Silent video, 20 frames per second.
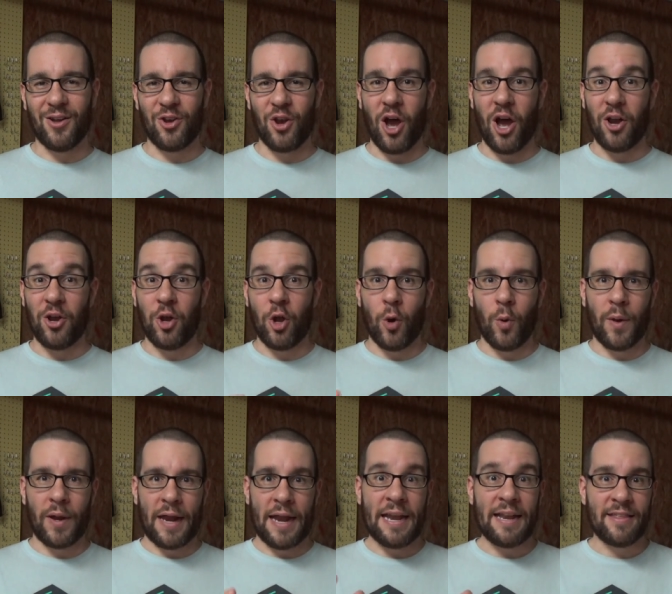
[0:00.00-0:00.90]
not
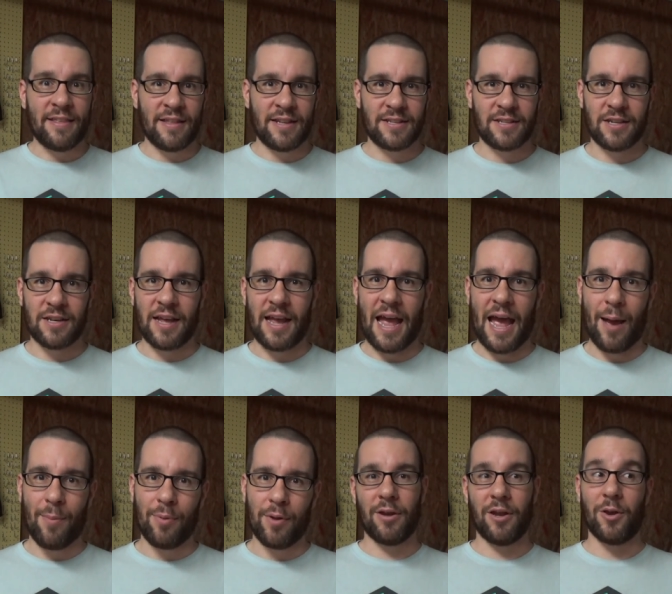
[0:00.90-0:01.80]
knowing anything that's going to
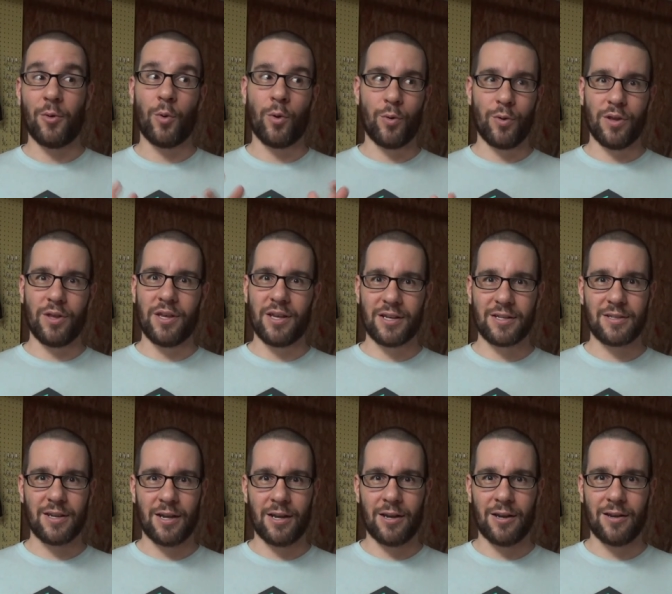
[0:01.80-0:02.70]
happen, and we're really
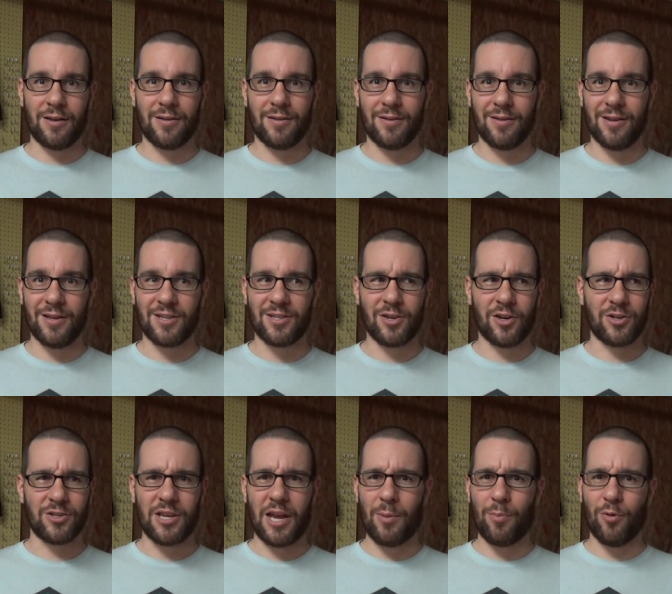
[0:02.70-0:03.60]
excited. It
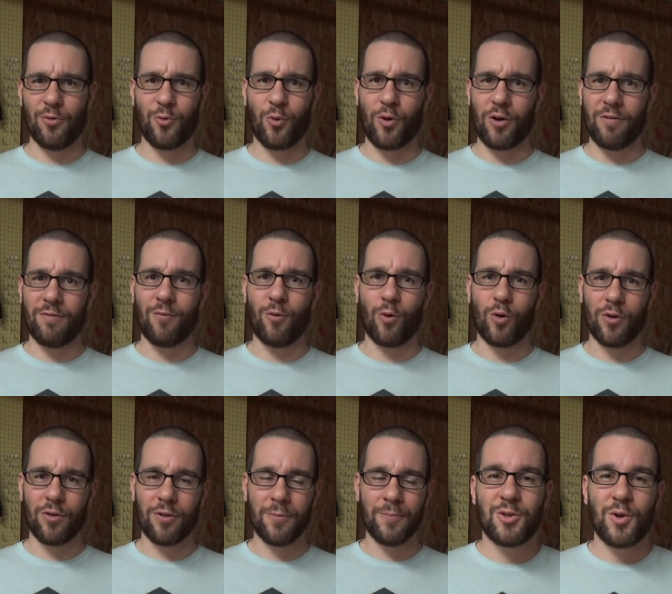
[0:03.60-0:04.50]
starts April
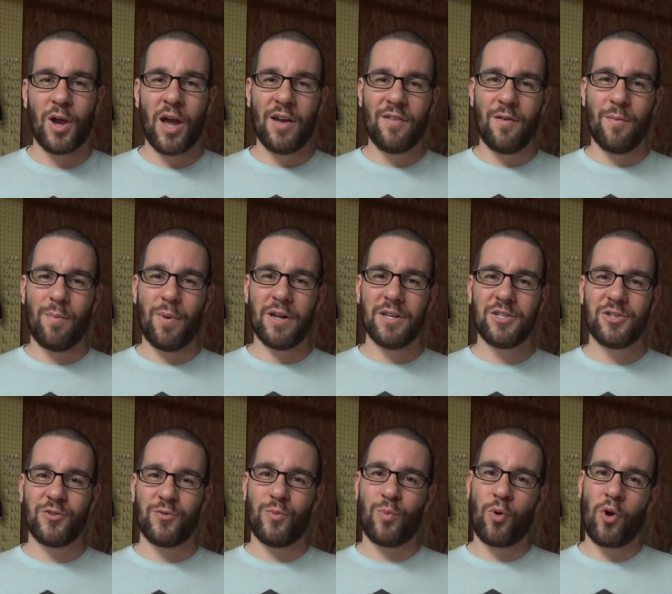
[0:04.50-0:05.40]
24th. So I have a
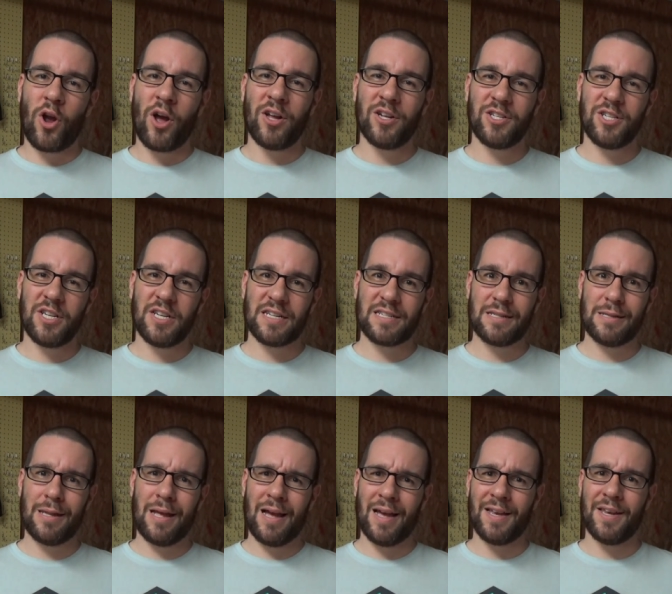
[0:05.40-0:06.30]
bunch of projects
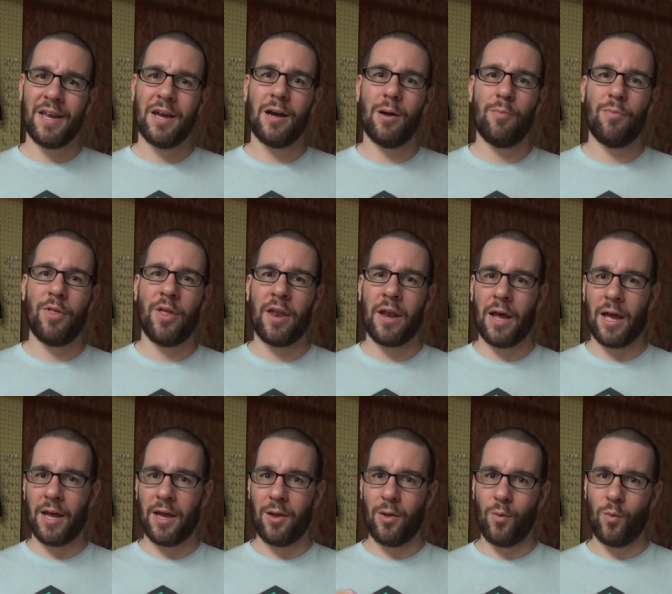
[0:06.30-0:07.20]
lined up that
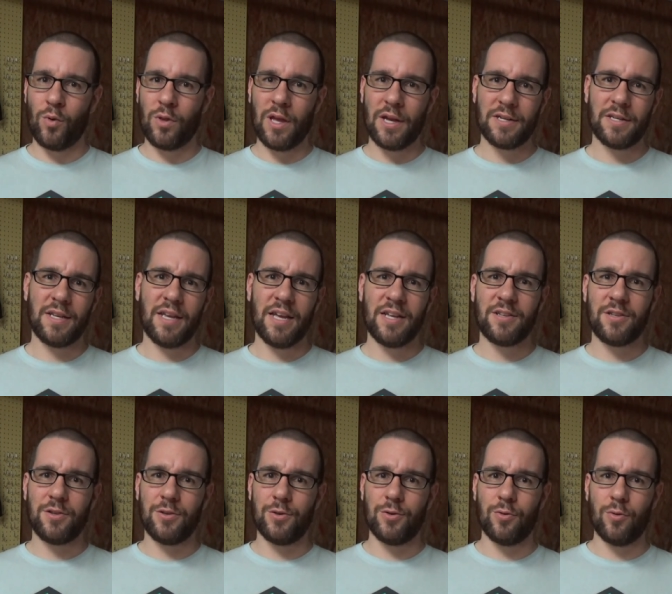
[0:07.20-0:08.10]
I would like to get
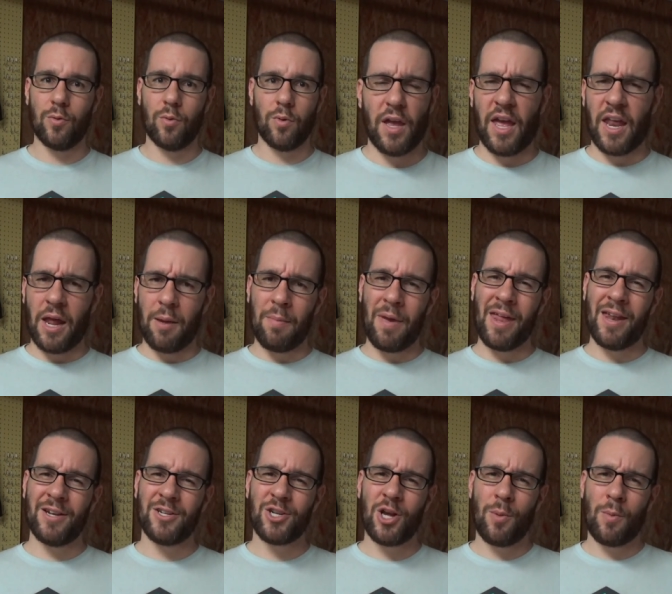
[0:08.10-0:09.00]
to, and I
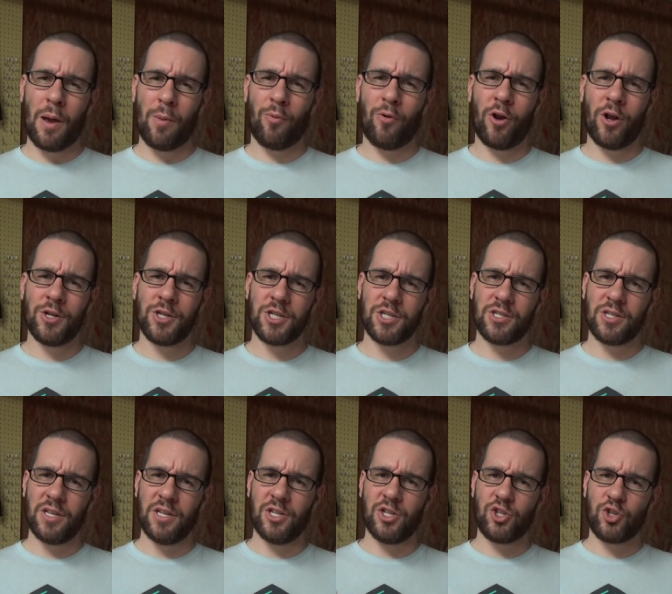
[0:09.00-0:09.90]
manage all my
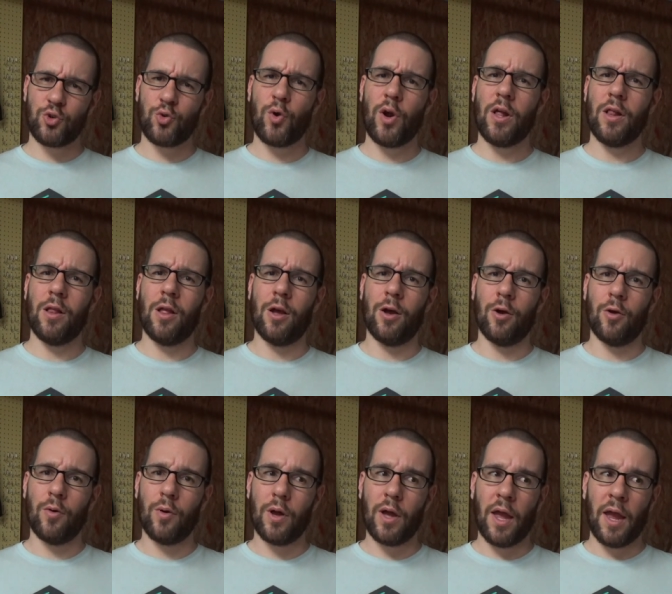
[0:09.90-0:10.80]
projects in
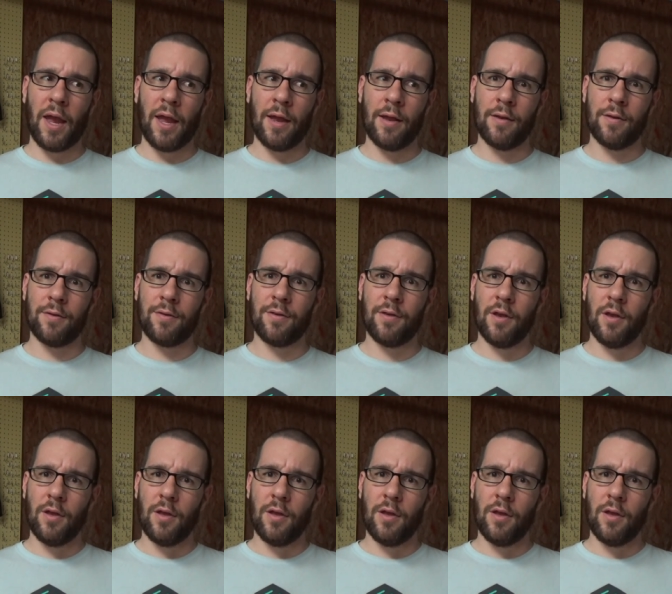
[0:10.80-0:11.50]
Trello, and